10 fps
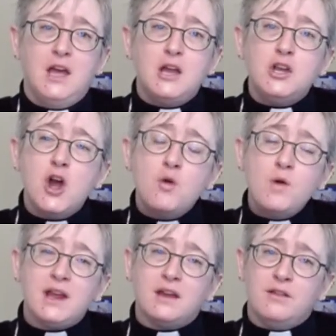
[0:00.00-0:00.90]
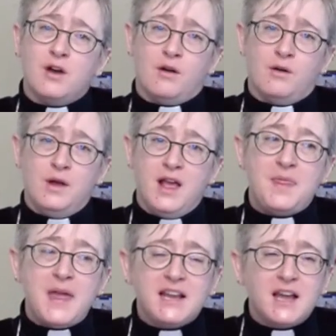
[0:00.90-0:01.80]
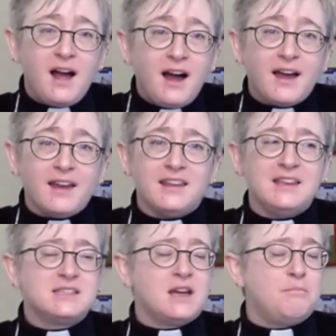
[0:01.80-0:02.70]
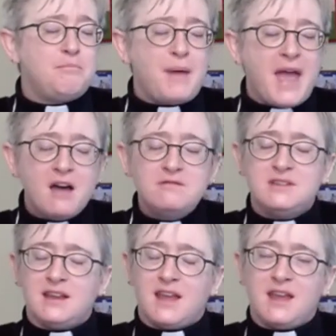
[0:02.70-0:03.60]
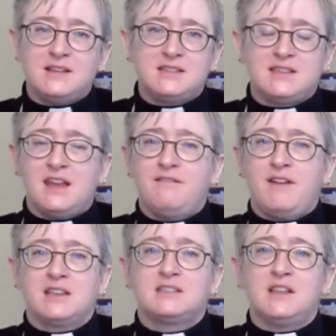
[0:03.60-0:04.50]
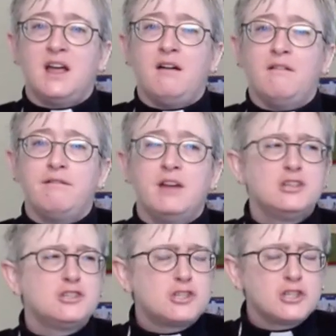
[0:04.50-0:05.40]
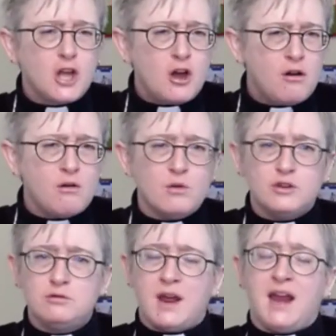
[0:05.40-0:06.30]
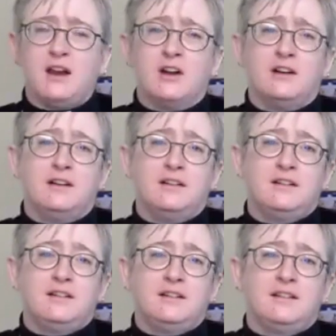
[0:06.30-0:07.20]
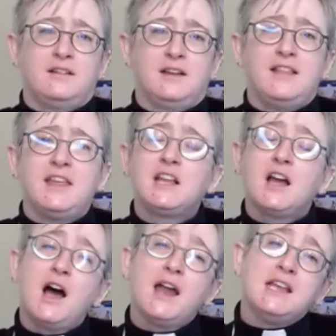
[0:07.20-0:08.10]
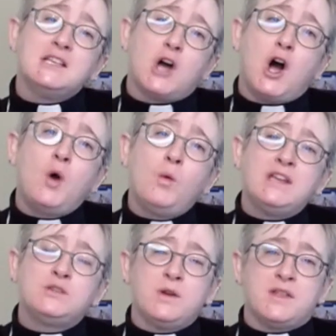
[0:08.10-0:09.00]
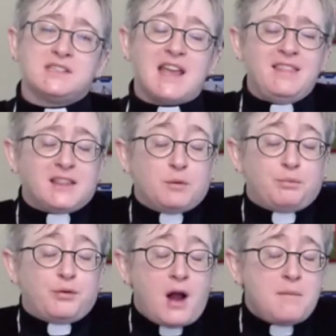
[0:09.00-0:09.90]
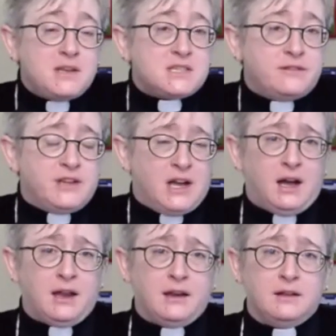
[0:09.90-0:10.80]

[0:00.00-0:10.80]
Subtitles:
Knowing, though, that God is abounding in steadfast love, slow to anger, that God is always with us, and that the promise of God,